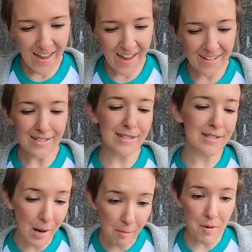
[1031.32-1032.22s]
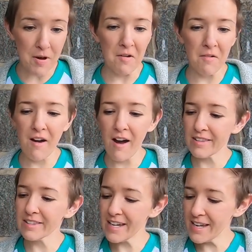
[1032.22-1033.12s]
and Dumbo
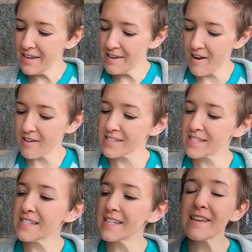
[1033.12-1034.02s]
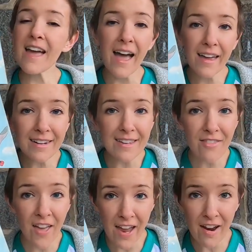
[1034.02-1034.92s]
on land, on sea, and in
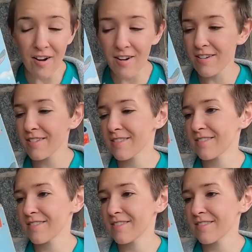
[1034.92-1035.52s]
the air.